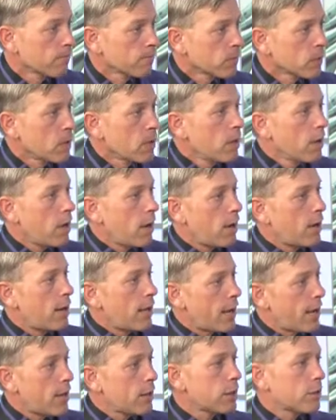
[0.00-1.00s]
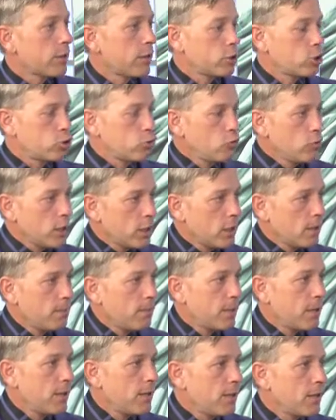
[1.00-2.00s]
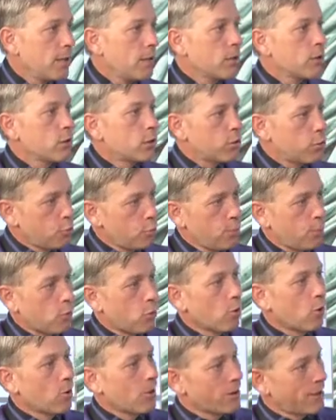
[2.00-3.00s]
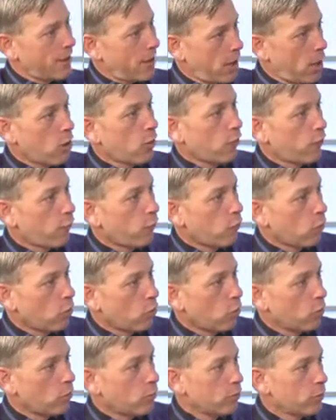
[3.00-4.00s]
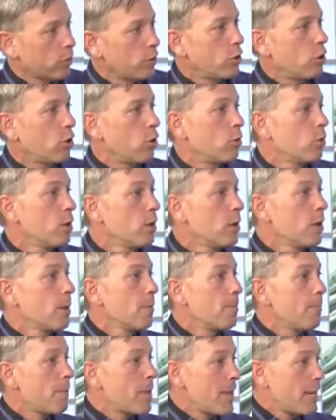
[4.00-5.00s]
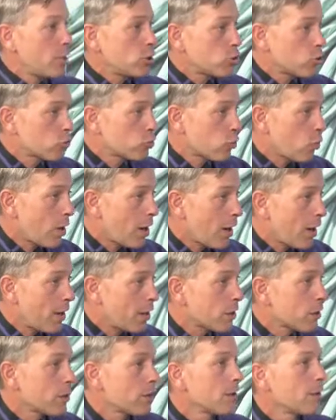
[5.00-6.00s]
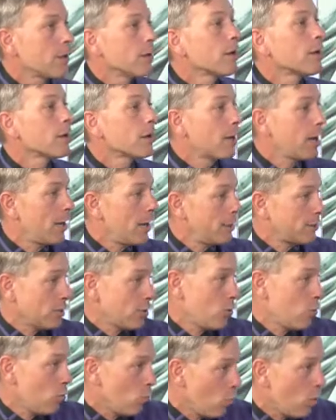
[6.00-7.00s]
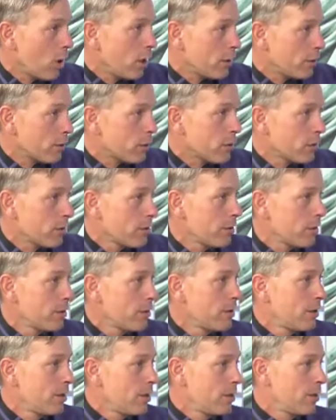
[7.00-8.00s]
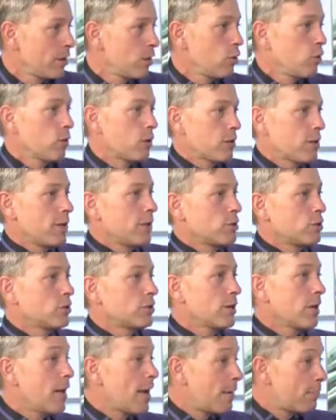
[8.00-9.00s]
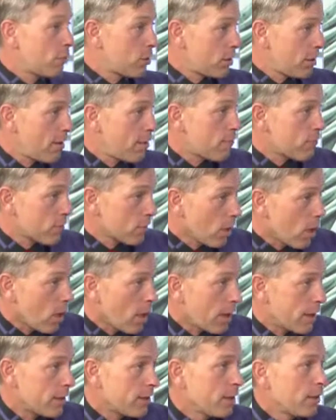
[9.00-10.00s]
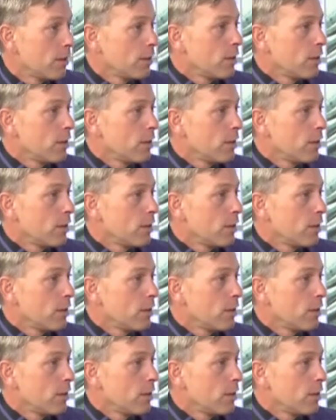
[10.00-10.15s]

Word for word: Mm. And hmm. as such, you need to be super careful. You know, measure twice, cut once. You know, stitch in time saves nine.